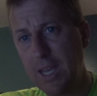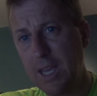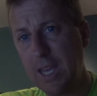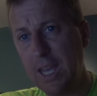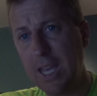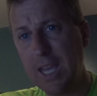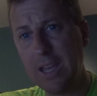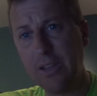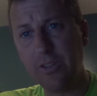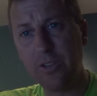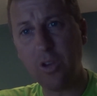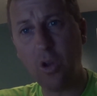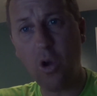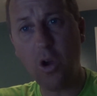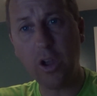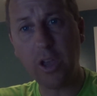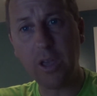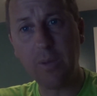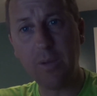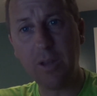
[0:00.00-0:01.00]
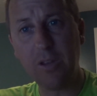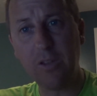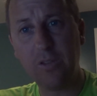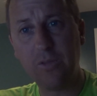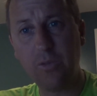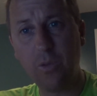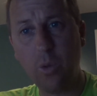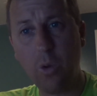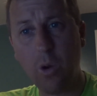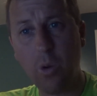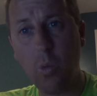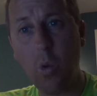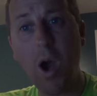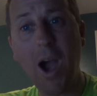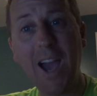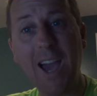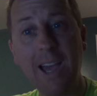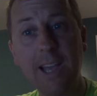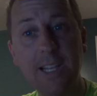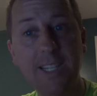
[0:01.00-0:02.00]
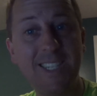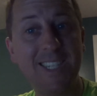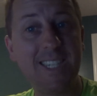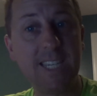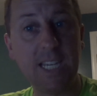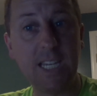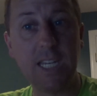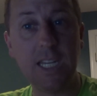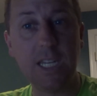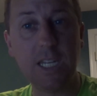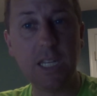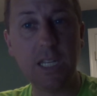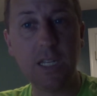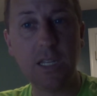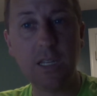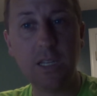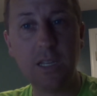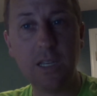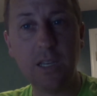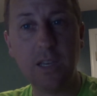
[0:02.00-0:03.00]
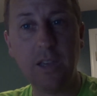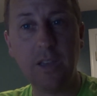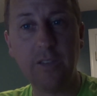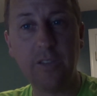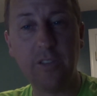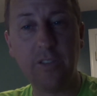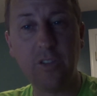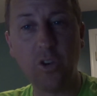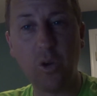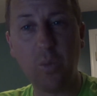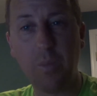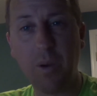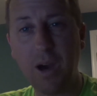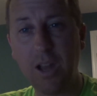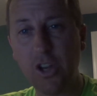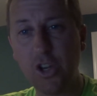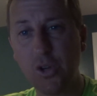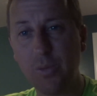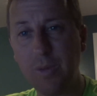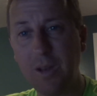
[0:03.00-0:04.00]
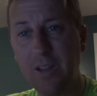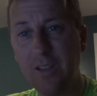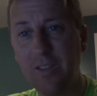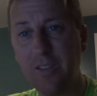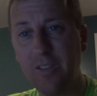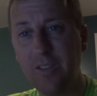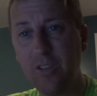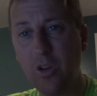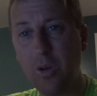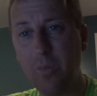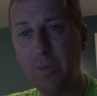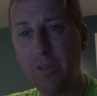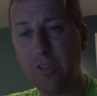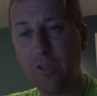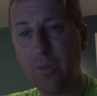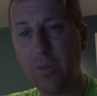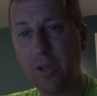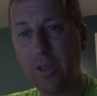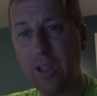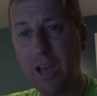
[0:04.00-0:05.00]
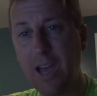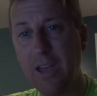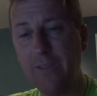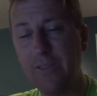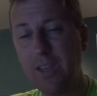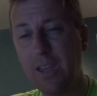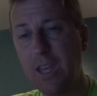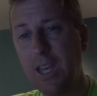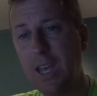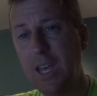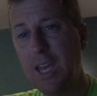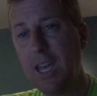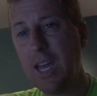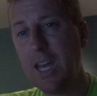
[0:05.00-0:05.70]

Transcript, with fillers: He gives an argument for why sin is its own punishment, is its own miserable life.